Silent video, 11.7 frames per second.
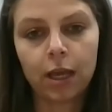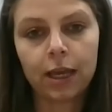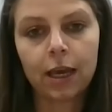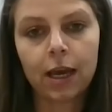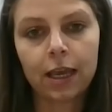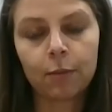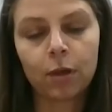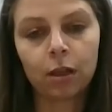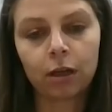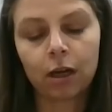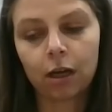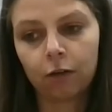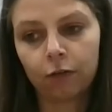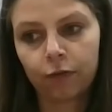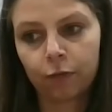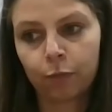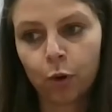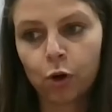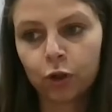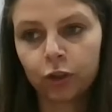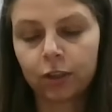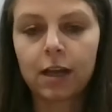AI ML kind of point